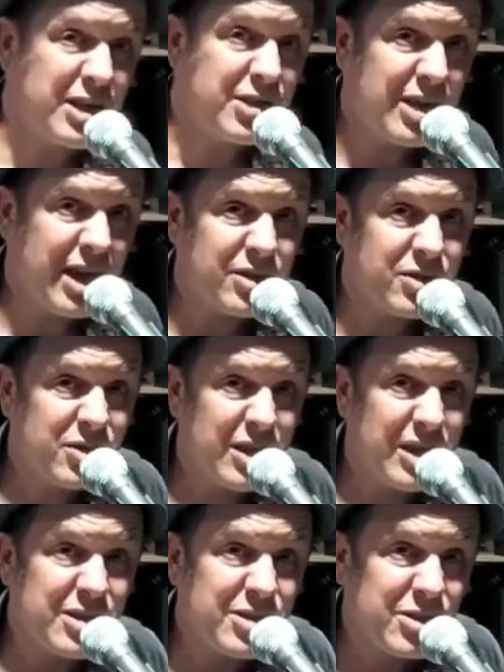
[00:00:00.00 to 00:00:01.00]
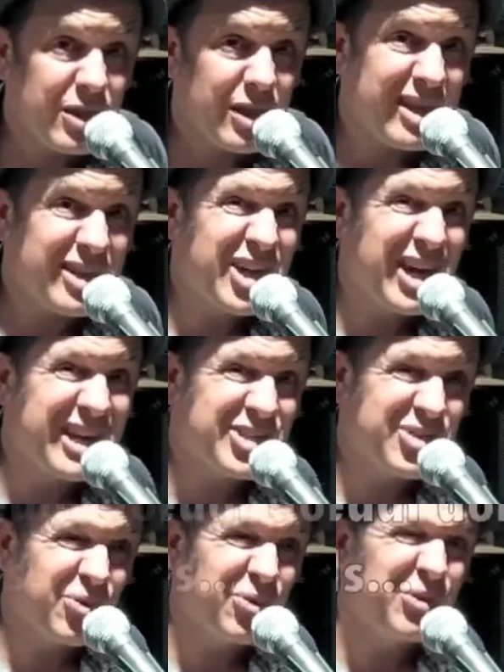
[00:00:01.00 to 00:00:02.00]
standards is that they change all the